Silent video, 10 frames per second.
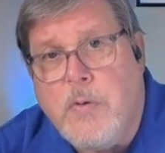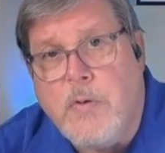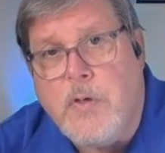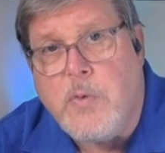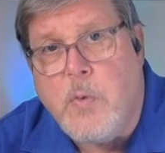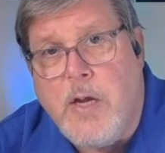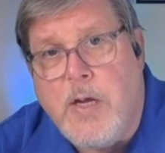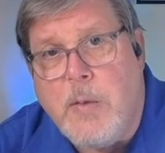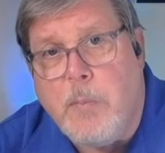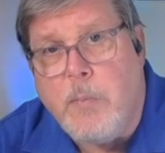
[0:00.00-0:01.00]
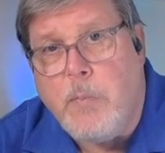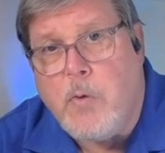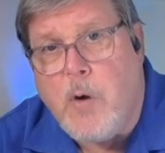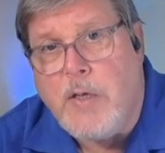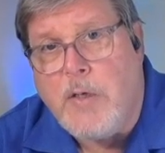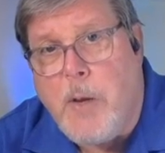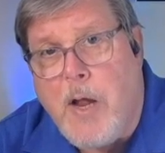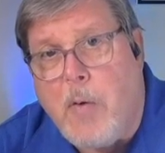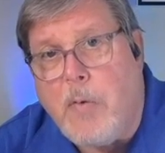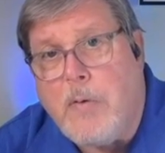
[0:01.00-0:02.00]
this way and cranked them
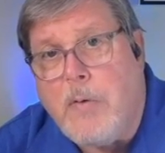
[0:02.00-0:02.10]
out.